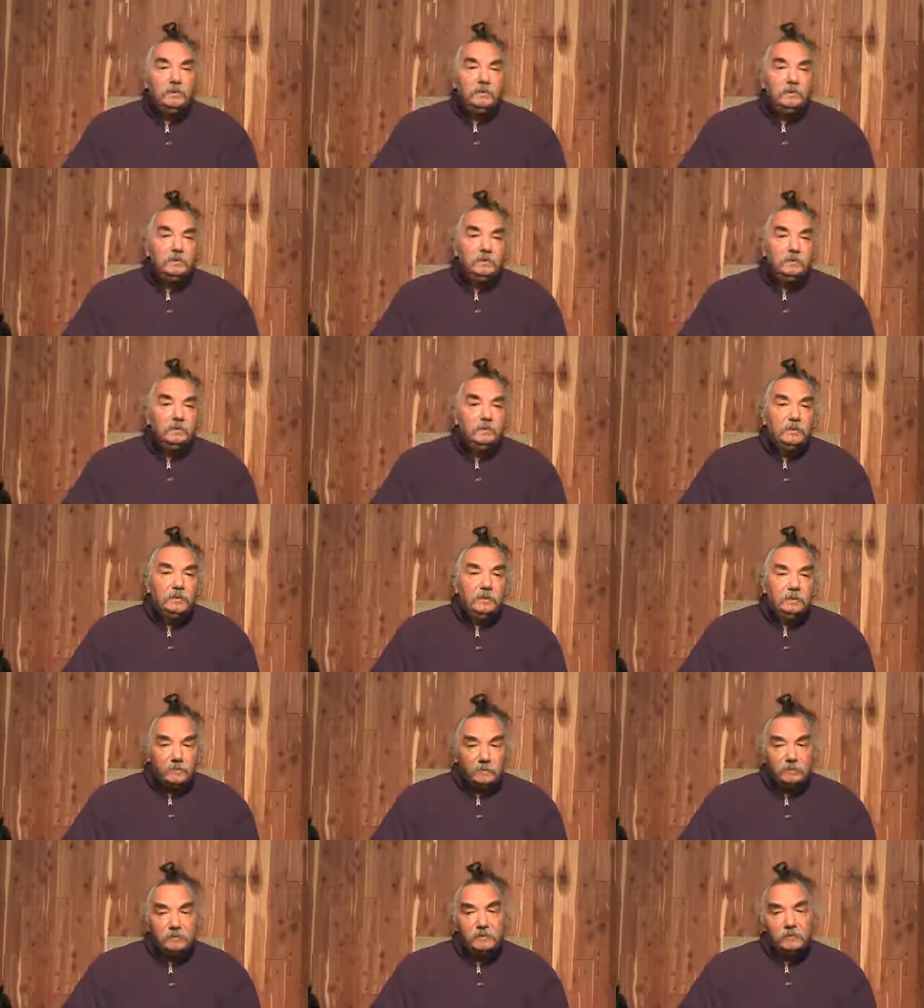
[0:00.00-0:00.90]
See? And
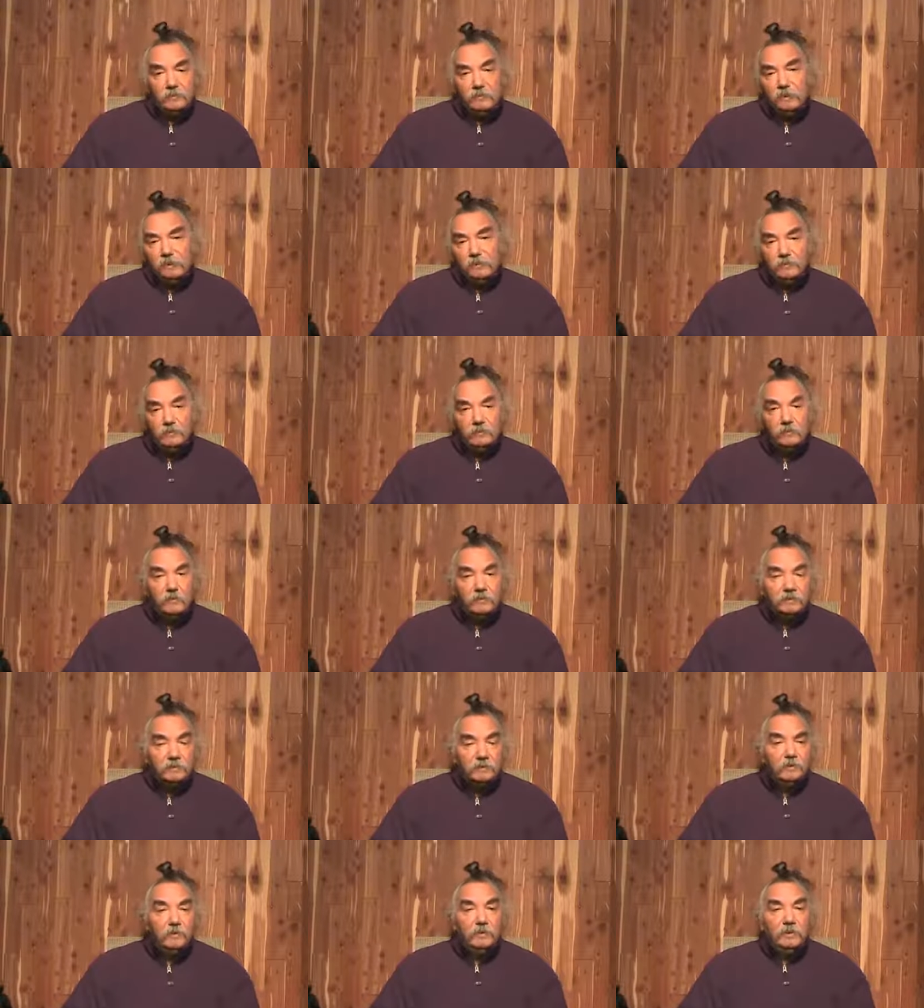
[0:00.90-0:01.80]
that's why I say we've got to use
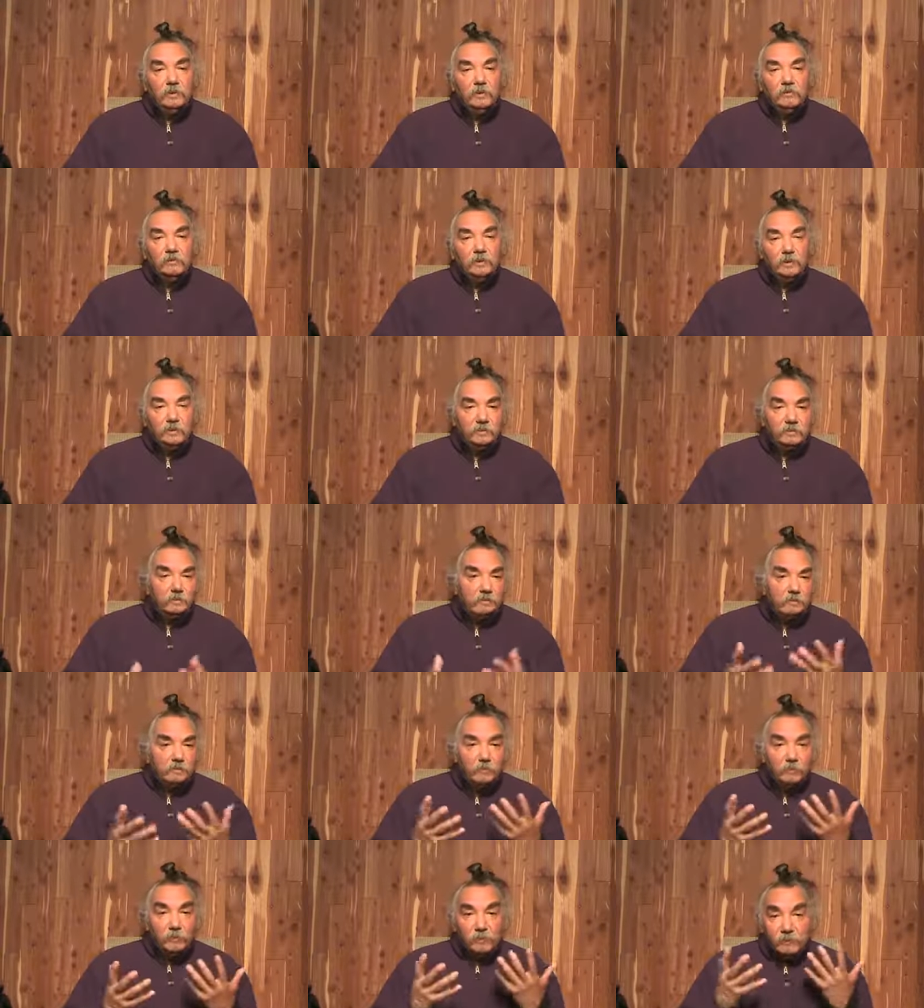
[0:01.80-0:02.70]
words as windows, not
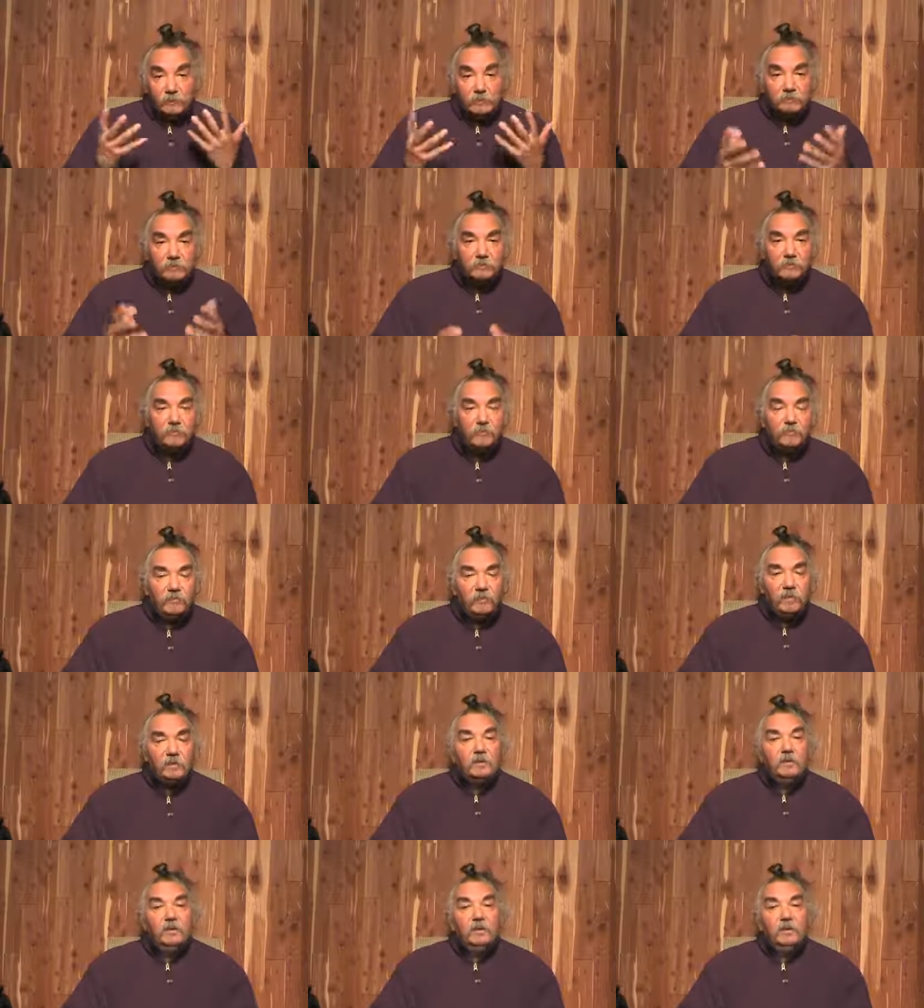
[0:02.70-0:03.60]
just as mirrors,
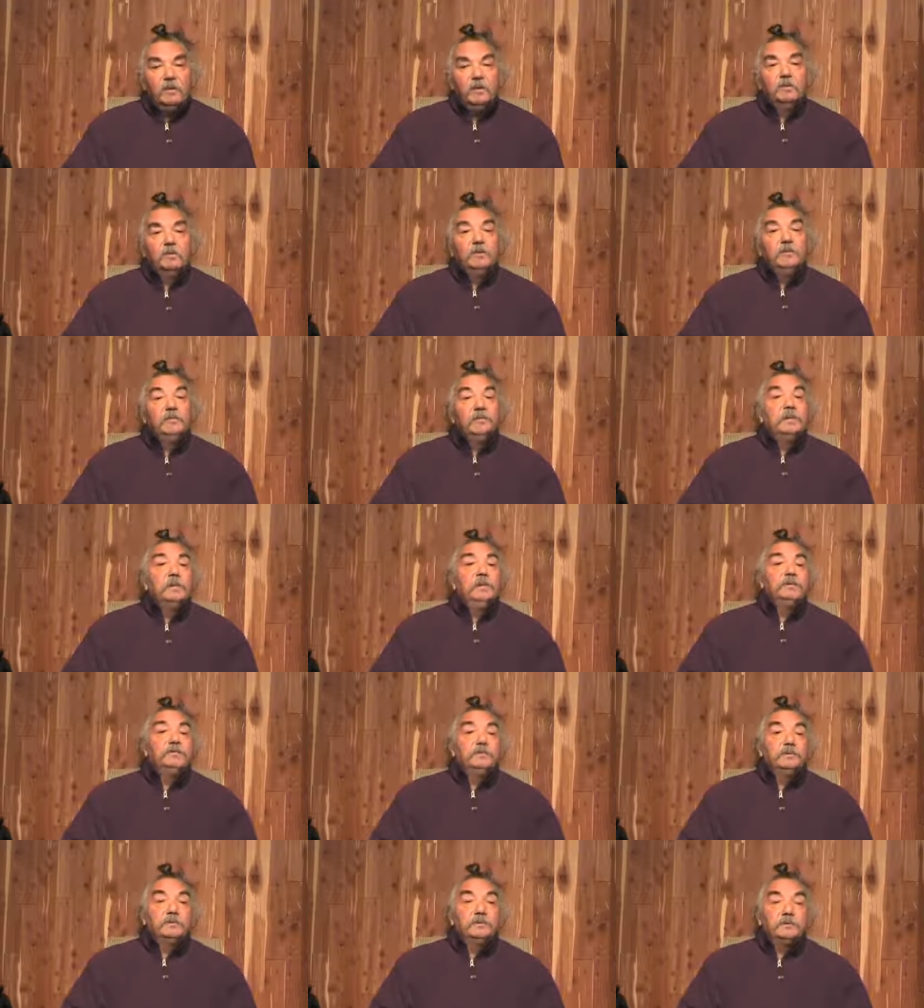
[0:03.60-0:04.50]
reflecting our
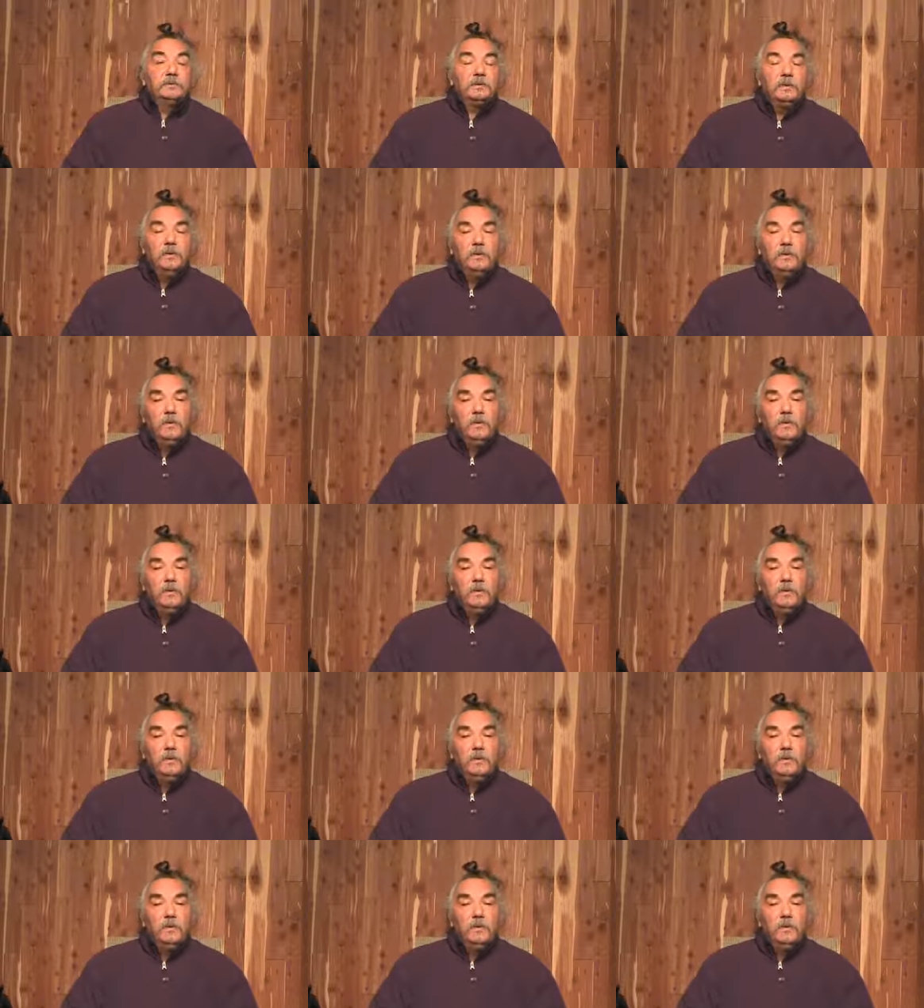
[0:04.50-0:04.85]
limitations.